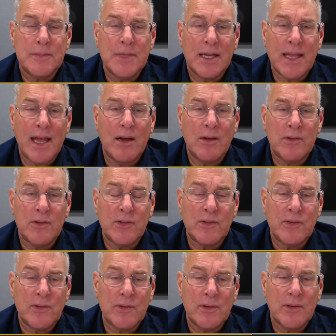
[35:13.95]

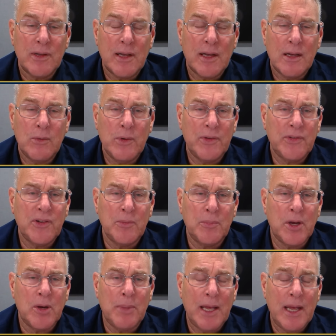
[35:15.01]
accounts uh, with
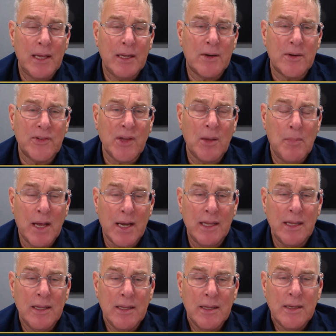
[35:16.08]
Sberbank or
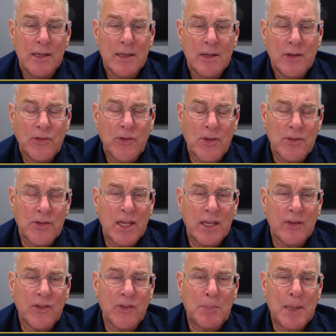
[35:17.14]
somebody so that they
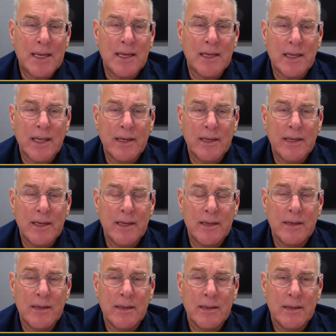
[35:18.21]
could speculate
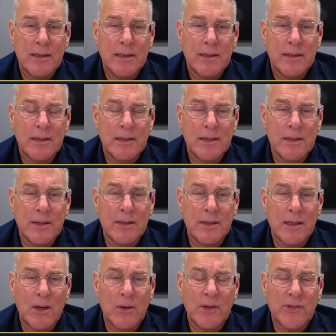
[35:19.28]
in the
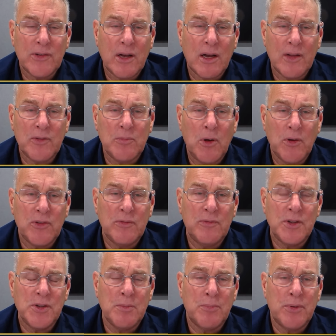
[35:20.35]
lowest cost, most
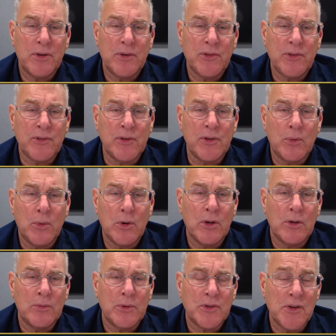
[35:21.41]
efficient producers in the
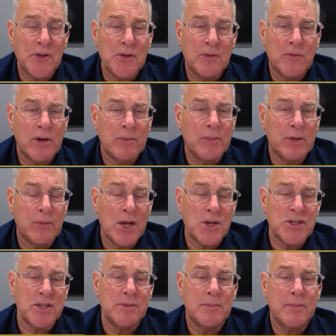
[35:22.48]
world, which are uniformly
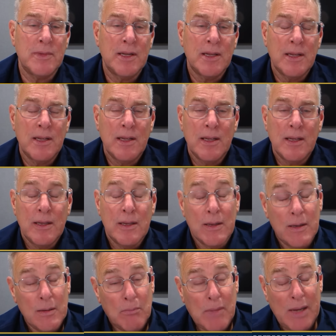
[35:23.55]
Russian,
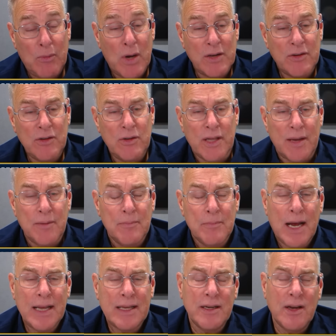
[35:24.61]
might want to do that.
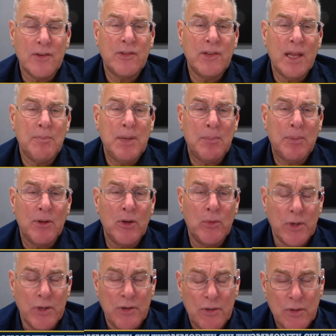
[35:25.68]
I can understand people who
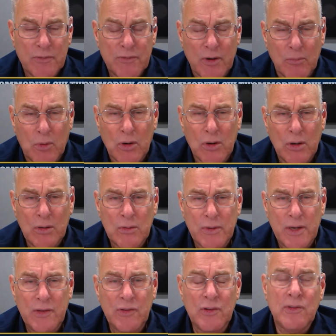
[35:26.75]
wouldn't do it for moral
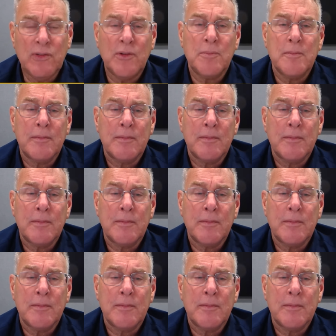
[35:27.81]
reasons.